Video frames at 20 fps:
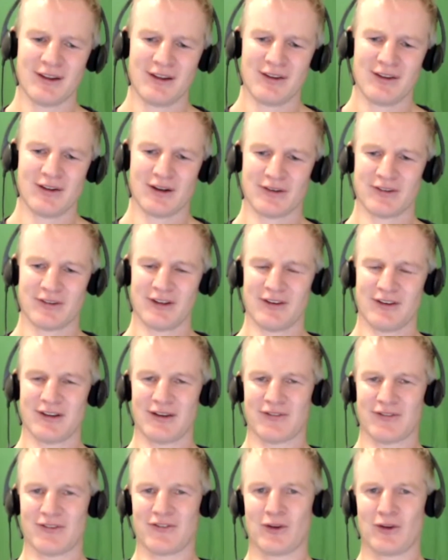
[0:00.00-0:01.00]
So I tend to
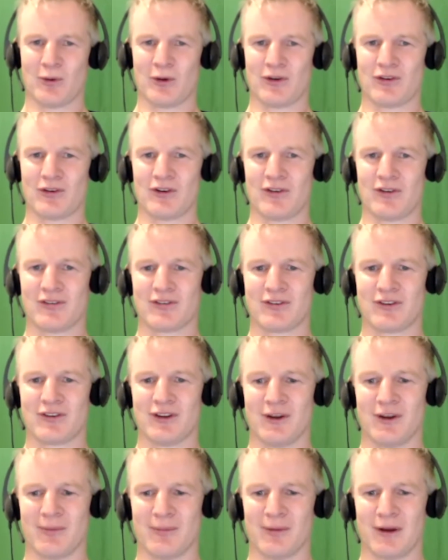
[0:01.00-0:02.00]
have a few interests.
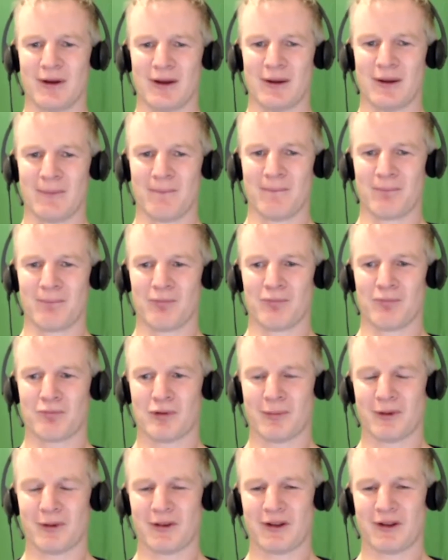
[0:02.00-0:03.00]
I'm uh,
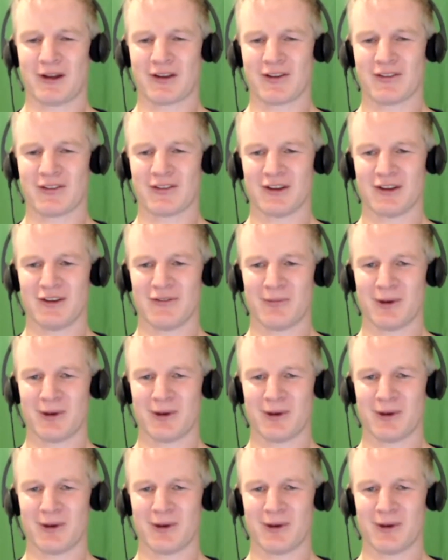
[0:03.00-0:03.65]
probably like yourself.